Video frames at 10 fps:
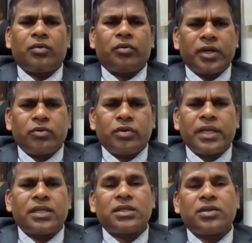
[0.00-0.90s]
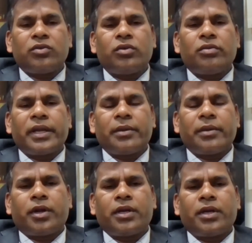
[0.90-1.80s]
When do I reschedule my
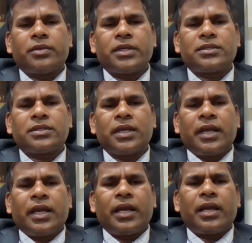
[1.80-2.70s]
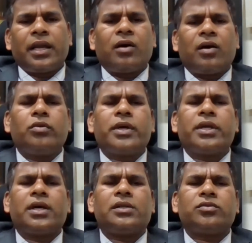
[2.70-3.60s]
appointments? And how
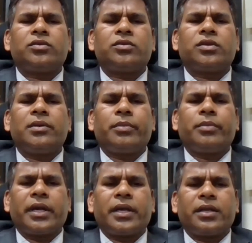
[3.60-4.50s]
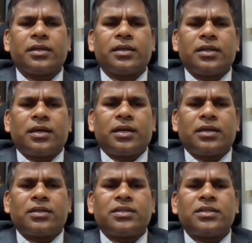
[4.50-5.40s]
do I also keep my
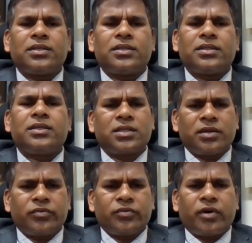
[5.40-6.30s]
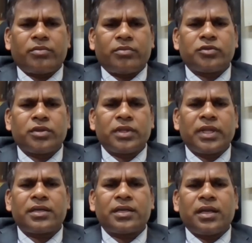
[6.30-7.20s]
citizens informed
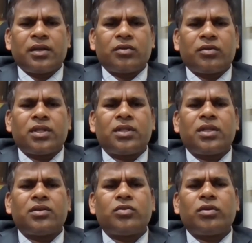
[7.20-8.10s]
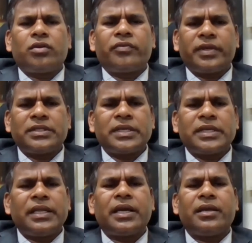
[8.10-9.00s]
so that they do not
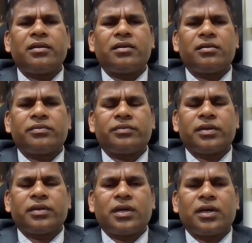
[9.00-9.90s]
face any kind of